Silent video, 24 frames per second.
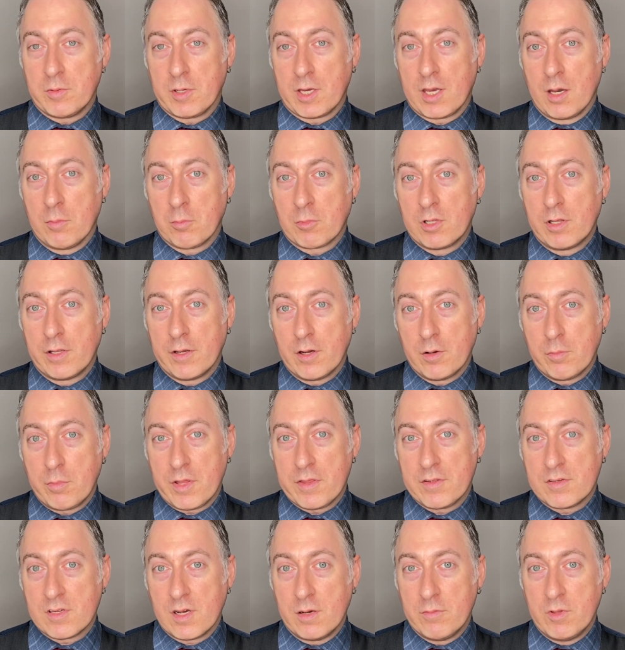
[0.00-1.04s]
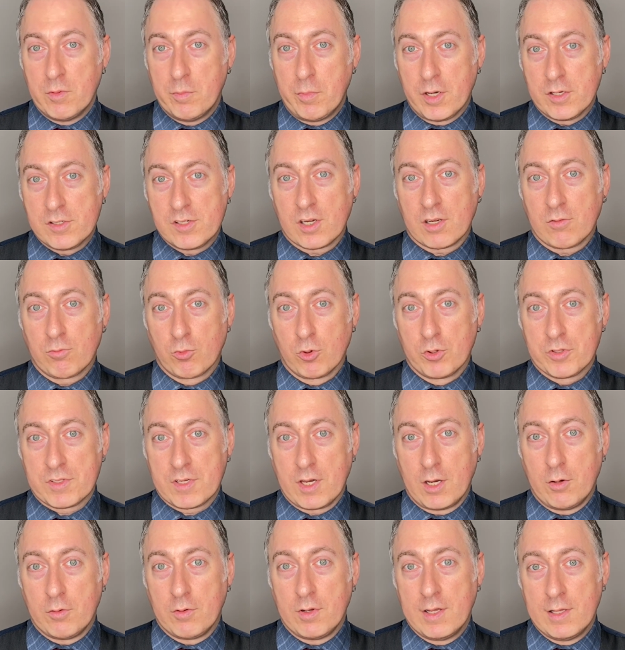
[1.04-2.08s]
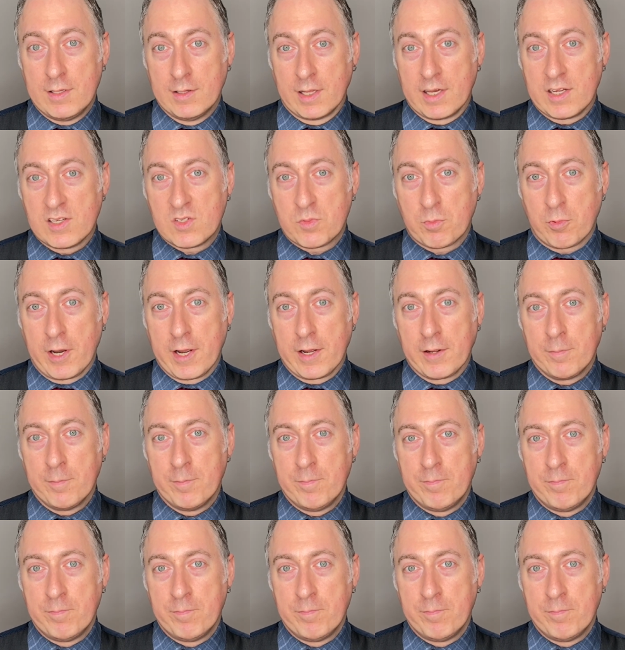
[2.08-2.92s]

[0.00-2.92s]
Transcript: become clear by the time the budget rolls out in late spring.